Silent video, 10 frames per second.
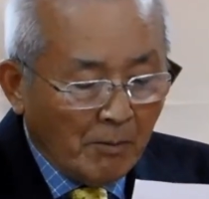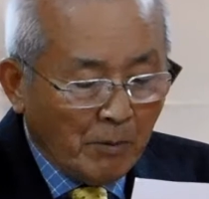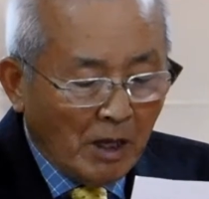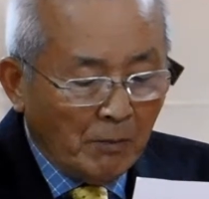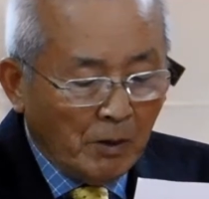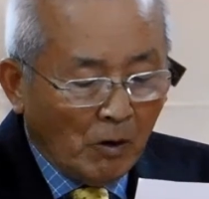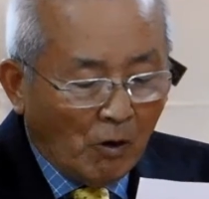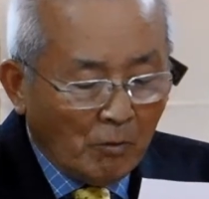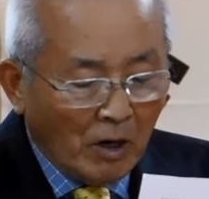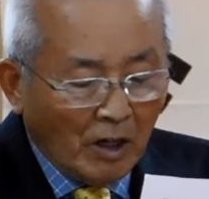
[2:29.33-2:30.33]
maybe
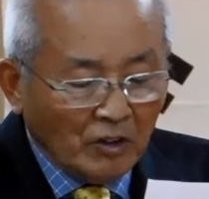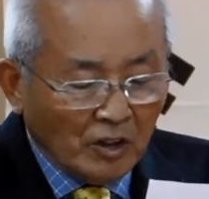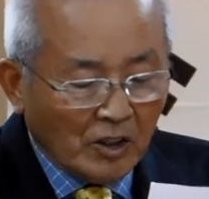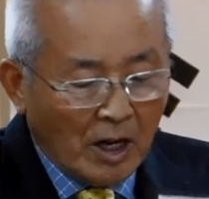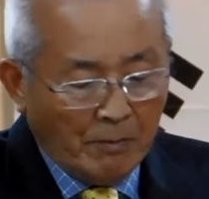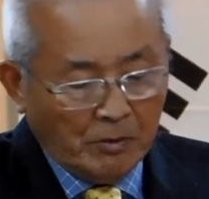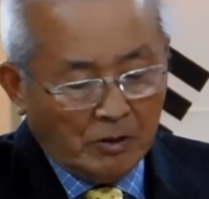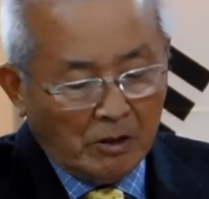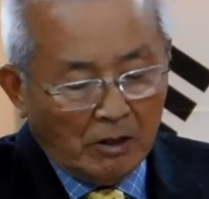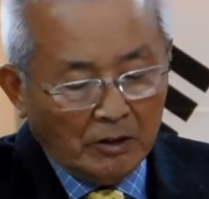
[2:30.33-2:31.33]
over 100
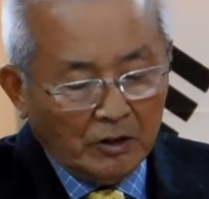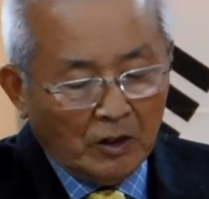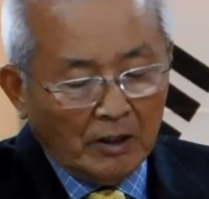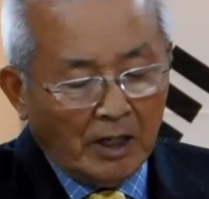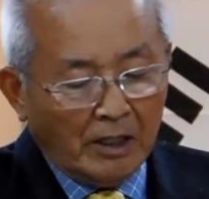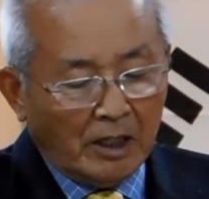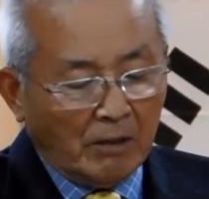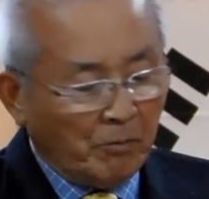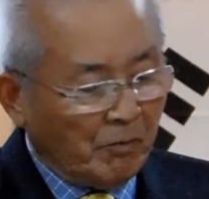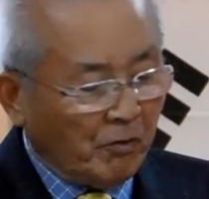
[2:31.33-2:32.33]
times until they
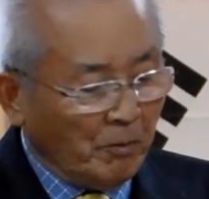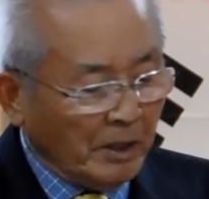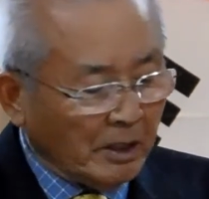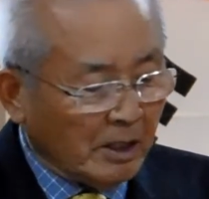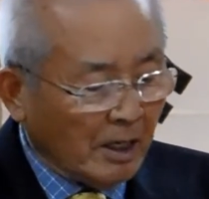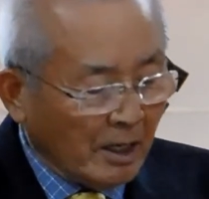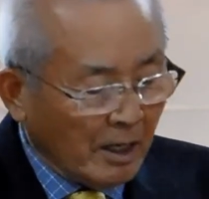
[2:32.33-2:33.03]
can perform it